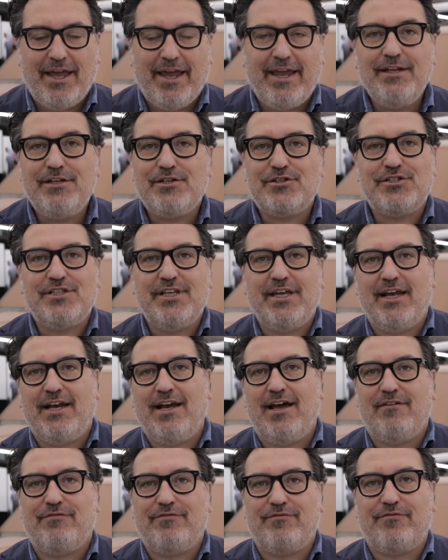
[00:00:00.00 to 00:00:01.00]
Interesting
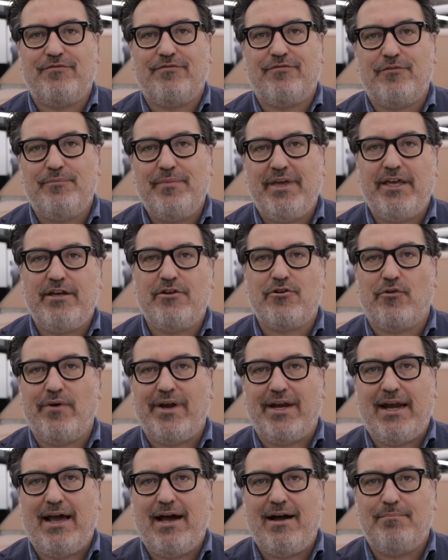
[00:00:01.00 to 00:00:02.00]
enough, for me
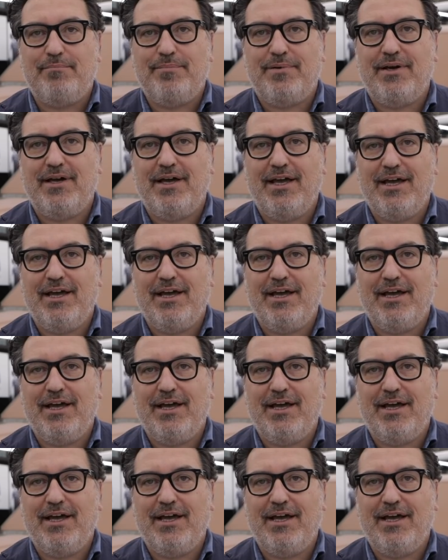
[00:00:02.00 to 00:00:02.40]
growing up,